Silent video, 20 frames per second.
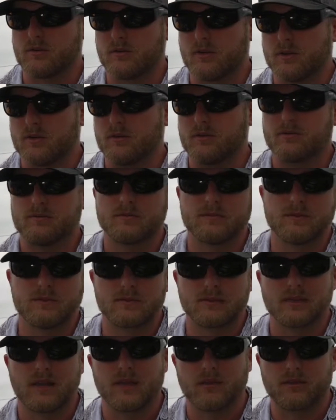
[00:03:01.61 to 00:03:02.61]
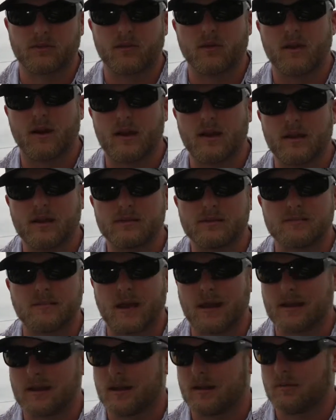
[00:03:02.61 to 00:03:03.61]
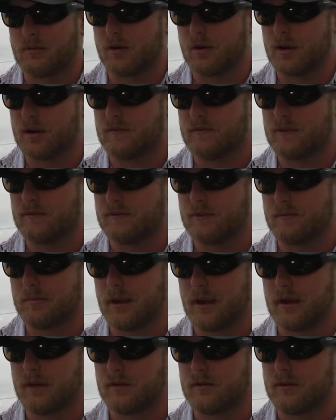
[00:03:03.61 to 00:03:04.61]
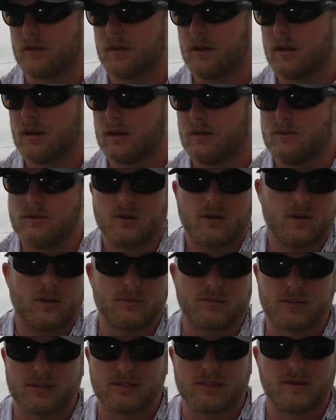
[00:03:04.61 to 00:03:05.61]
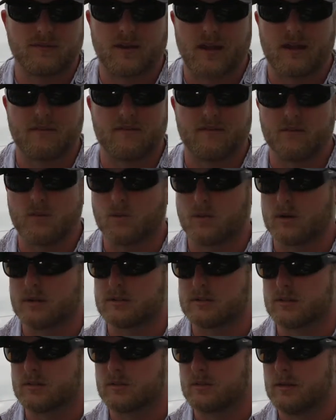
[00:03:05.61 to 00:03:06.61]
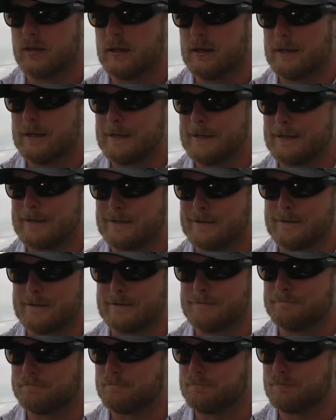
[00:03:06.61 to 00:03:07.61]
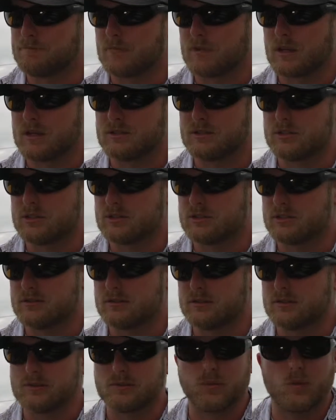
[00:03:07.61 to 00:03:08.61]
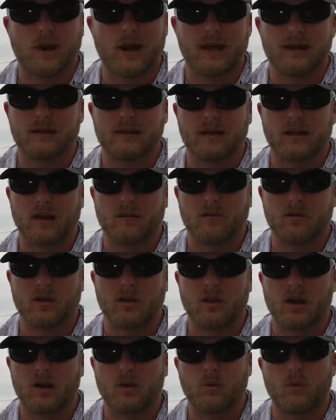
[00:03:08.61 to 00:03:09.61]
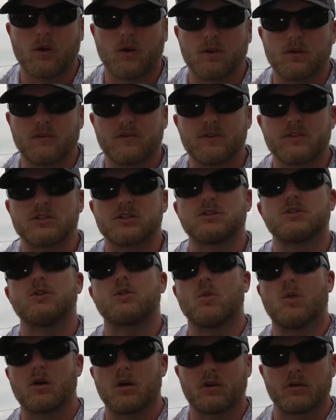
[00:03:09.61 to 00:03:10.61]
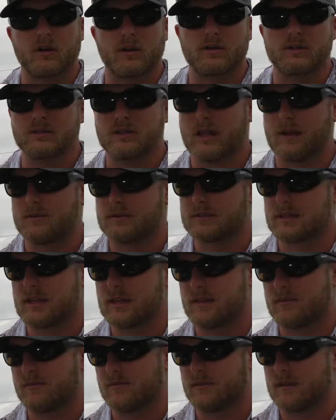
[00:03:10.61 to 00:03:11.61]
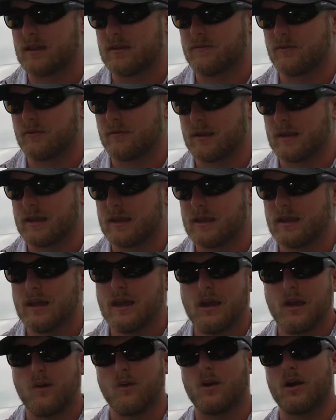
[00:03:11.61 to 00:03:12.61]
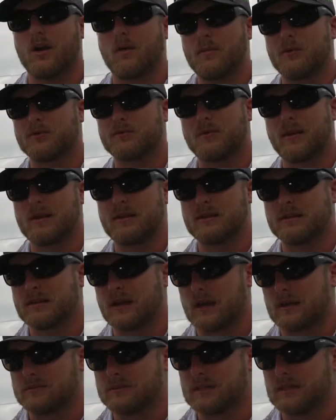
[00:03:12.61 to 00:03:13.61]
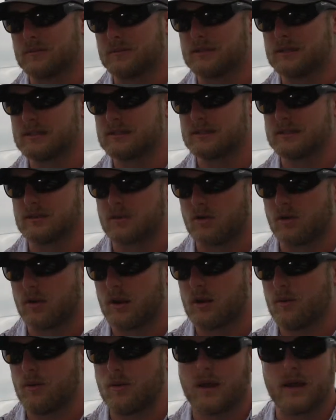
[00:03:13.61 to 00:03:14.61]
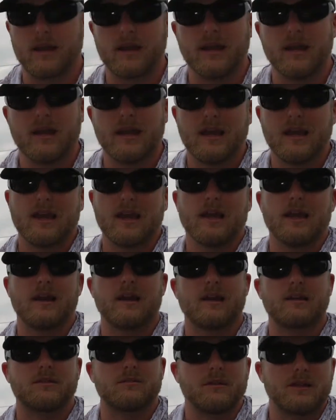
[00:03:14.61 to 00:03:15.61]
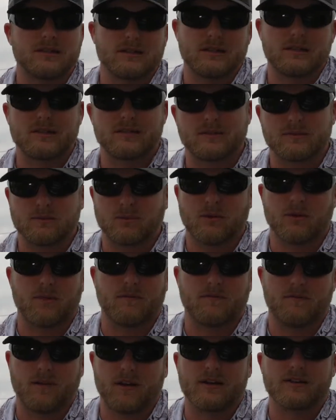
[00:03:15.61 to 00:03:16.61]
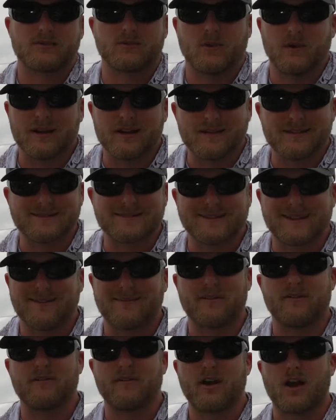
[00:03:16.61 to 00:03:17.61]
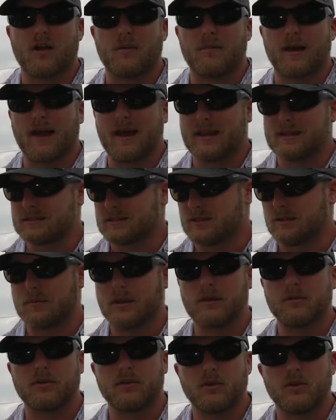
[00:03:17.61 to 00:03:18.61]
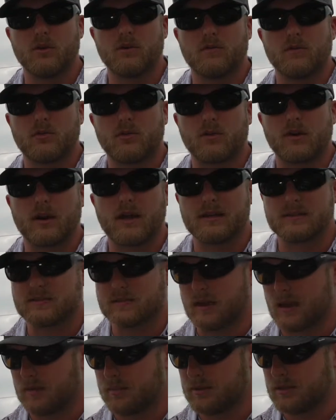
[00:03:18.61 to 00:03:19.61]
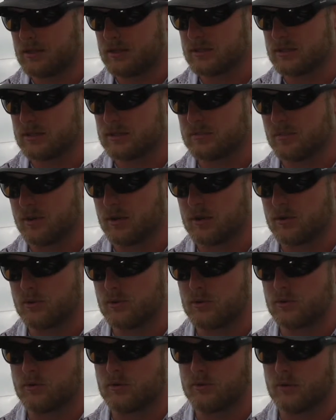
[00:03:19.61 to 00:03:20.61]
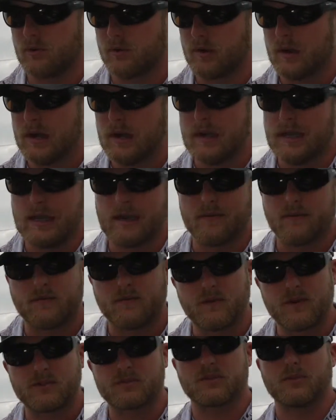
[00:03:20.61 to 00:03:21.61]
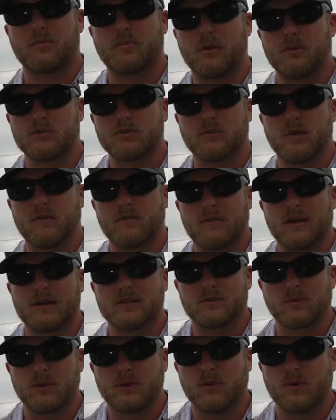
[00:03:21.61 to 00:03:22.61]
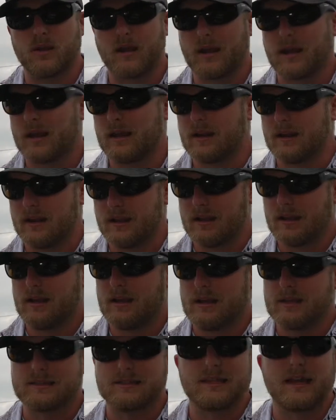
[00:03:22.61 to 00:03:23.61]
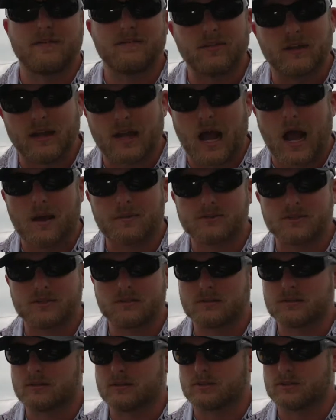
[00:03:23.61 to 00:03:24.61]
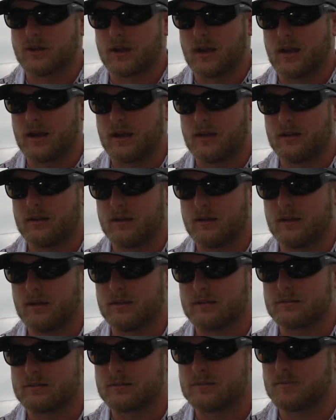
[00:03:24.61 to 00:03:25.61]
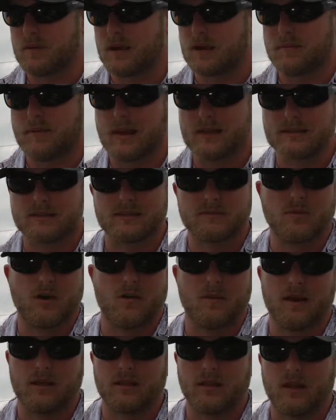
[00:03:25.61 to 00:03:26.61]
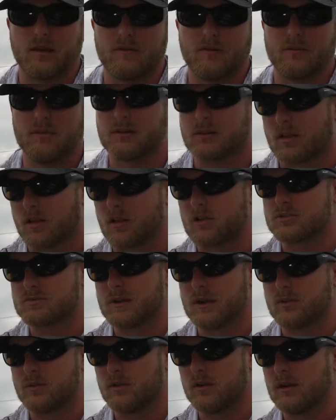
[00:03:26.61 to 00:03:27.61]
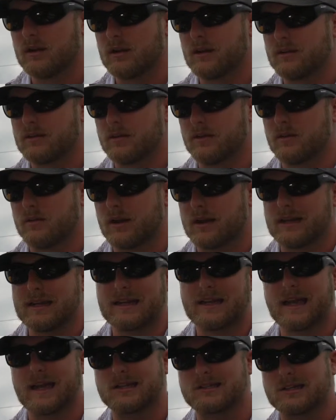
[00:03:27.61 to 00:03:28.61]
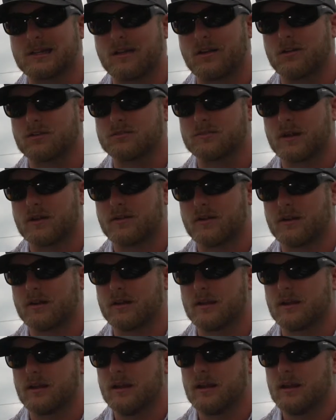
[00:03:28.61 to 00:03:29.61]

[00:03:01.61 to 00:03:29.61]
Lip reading: reel, Stealth Gray, Smackdown braid, 50-pound. You could go 65 if you wanted to. And just winding, covering a lot of water, fishing new water each day was key for me. We almost made the top 10, but this is a great way, and not to mention it's one of the funnest ways that I've ever caught bass, and to be able to do it for 3 days of competition is pretty cool. So if the fish are in a post-spawn phase where you're at, it's definitely an option to try. Spotted bass and smallmouth love it, but the largemouth will eat it too. I didn't catch any largemouth on it,